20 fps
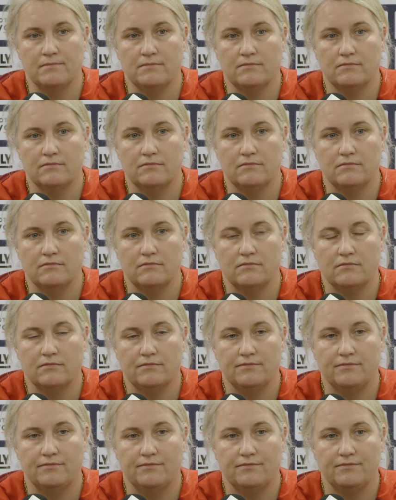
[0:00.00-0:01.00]

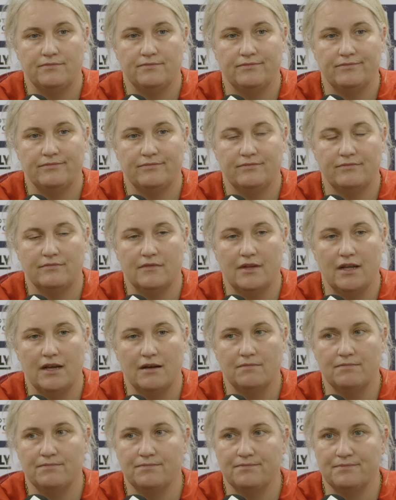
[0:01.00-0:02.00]
elucidate what you think yeah.
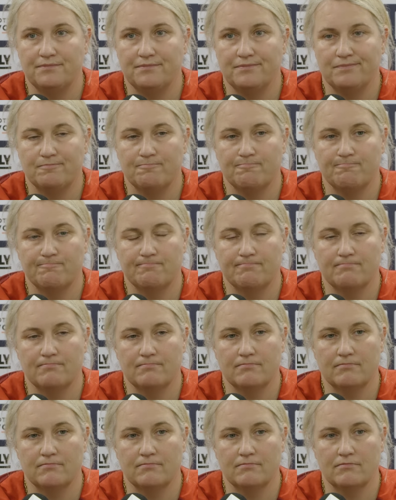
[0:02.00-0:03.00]
might change
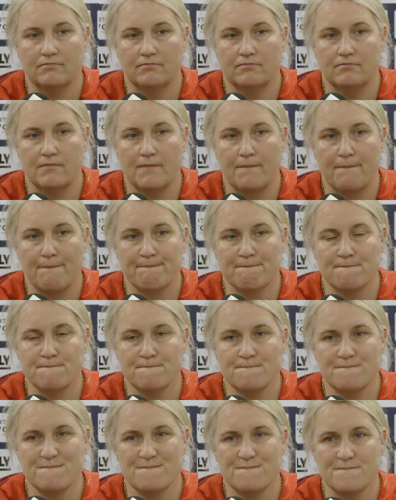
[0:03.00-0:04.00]
for this uh,
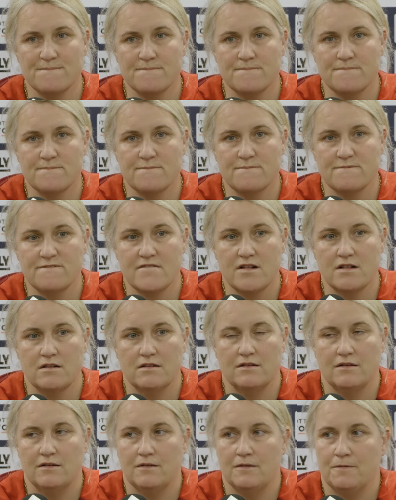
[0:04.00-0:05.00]
18 strategy that you
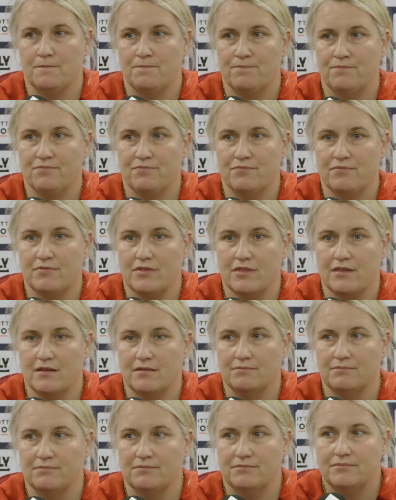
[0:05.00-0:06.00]
had originally planned
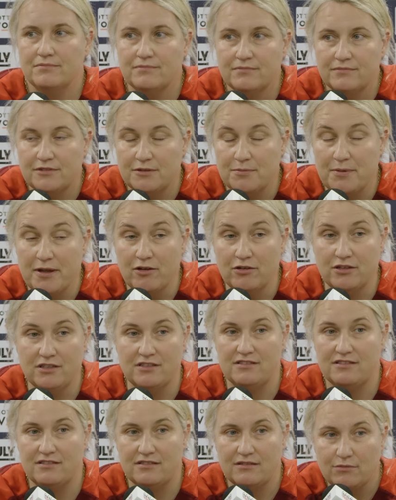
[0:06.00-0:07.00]
to be
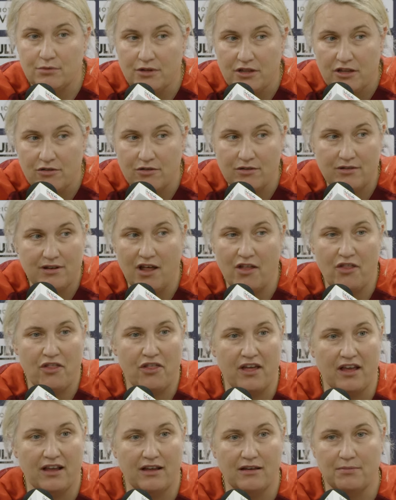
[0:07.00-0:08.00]
honest with you,
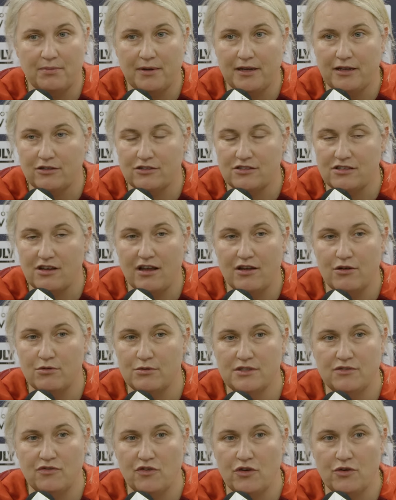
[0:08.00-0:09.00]
nothing, because I
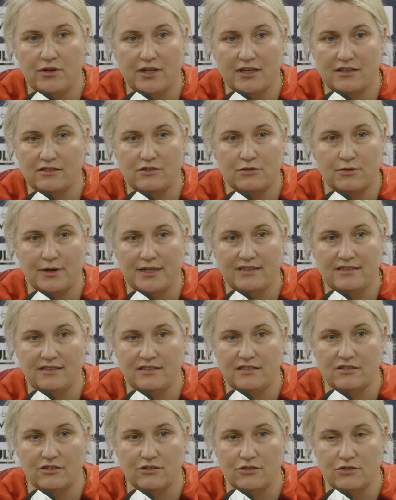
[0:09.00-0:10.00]
always viewed it as
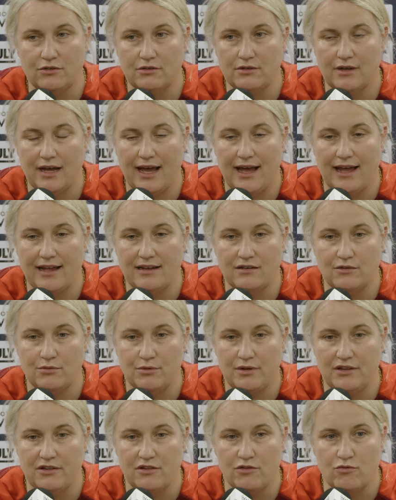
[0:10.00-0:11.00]
22, and
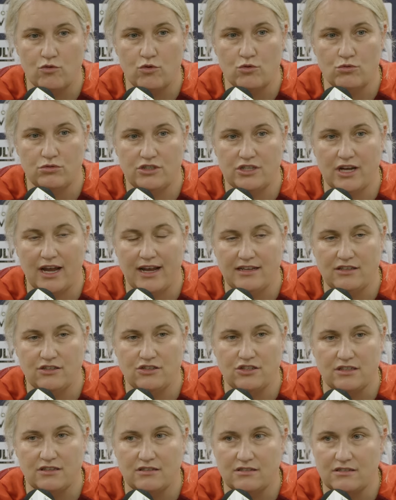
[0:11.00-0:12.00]
with the rule
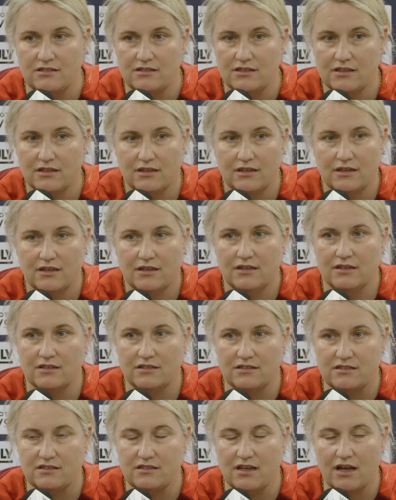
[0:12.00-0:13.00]
changes
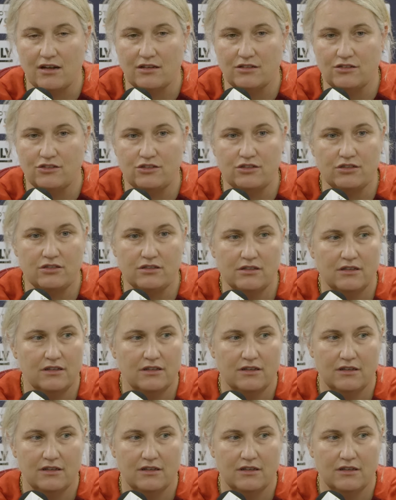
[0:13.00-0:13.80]
as such,